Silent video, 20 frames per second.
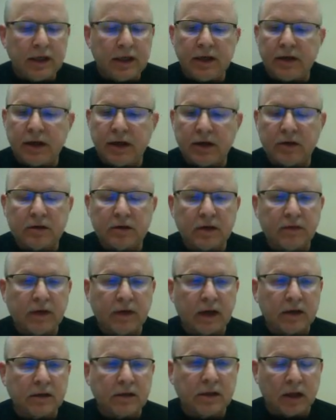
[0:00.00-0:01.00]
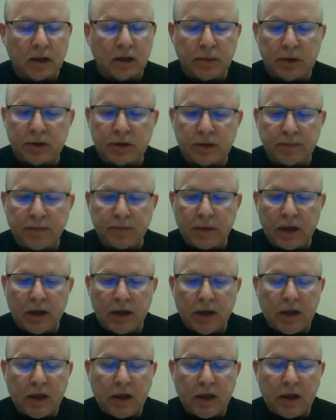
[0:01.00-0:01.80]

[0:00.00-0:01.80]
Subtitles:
the details of that syllabus.